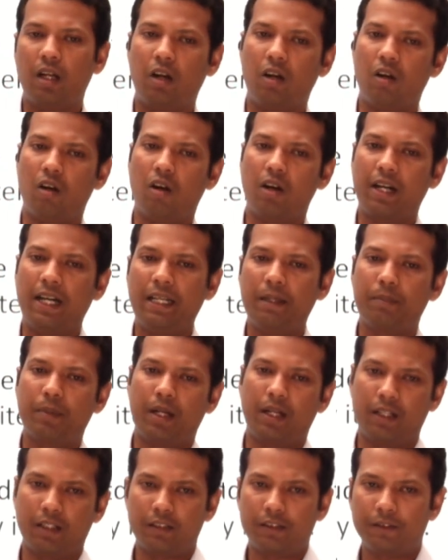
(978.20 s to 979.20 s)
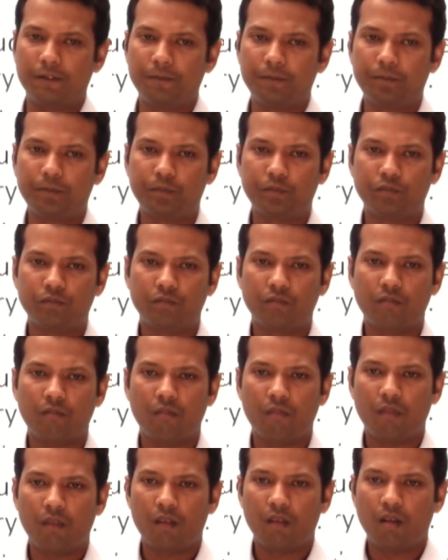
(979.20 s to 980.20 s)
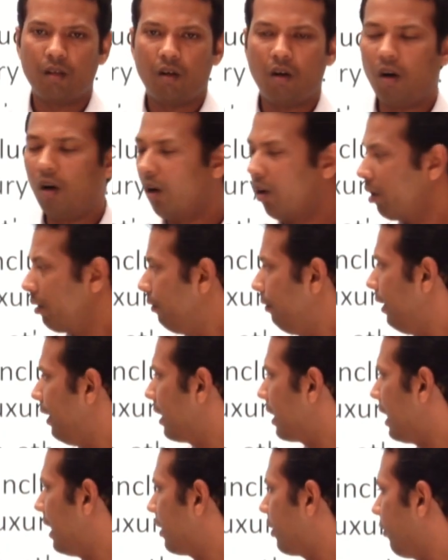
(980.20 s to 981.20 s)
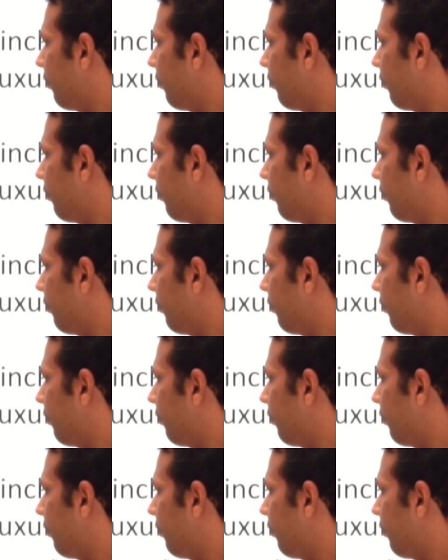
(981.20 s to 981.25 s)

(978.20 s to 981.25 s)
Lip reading: organic product or various kinds of